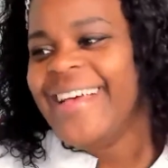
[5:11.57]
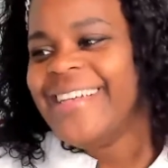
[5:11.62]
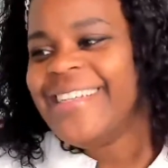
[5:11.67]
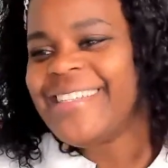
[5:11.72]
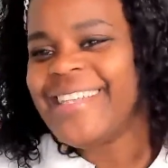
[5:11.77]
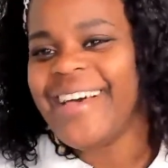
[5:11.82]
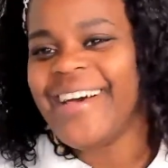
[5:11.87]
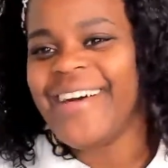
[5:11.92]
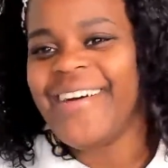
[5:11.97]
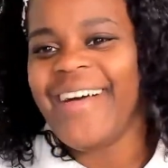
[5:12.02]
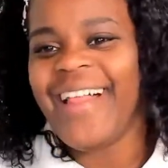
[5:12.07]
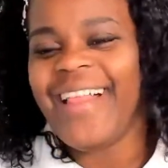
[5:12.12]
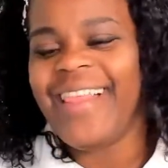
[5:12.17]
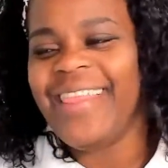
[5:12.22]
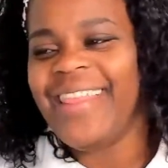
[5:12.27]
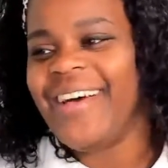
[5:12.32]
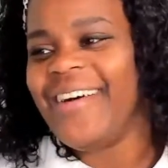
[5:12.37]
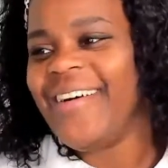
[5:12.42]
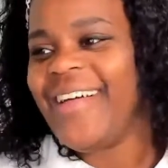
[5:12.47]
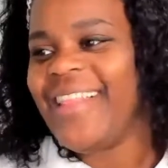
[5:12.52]
So,
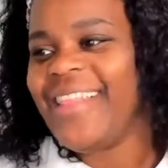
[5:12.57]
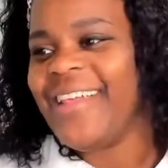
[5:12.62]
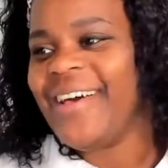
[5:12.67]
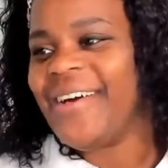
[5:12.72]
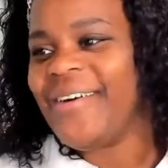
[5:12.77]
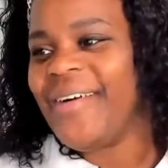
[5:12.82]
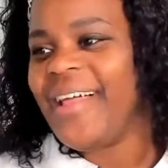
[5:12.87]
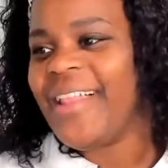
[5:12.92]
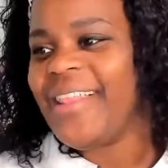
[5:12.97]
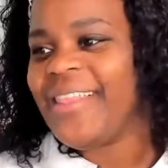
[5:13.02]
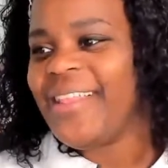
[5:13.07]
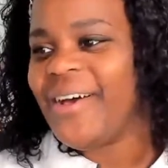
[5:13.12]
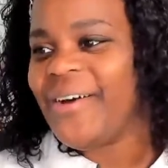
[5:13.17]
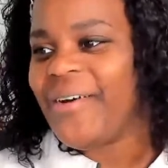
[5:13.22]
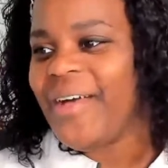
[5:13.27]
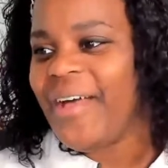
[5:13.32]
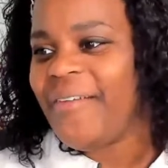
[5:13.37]
hello,